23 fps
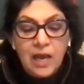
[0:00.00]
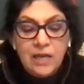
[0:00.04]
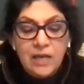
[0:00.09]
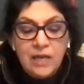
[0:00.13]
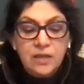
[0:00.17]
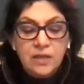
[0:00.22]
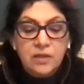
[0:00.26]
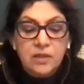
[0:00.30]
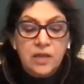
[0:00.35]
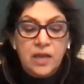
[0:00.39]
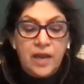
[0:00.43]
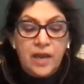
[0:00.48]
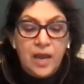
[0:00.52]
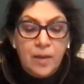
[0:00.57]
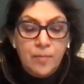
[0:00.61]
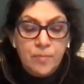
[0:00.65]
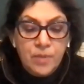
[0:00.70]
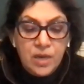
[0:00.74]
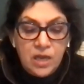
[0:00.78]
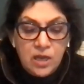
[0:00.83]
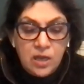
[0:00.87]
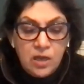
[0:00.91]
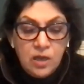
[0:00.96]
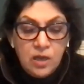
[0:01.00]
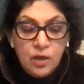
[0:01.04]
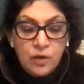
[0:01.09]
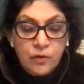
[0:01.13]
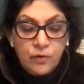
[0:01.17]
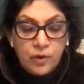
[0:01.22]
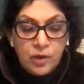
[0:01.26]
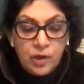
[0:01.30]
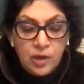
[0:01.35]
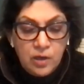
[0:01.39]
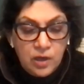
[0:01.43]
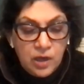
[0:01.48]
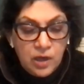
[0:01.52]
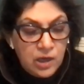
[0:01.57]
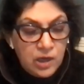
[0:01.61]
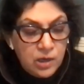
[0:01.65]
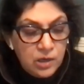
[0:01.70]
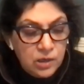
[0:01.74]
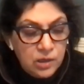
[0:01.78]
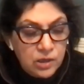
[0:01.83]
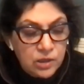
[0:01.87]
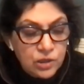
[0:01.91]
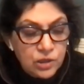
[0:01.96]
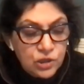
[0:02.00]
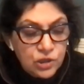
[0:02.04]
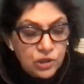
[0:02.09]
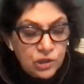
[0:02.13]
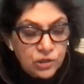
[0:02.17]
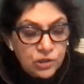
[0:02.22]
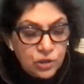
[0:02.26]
and an MA in English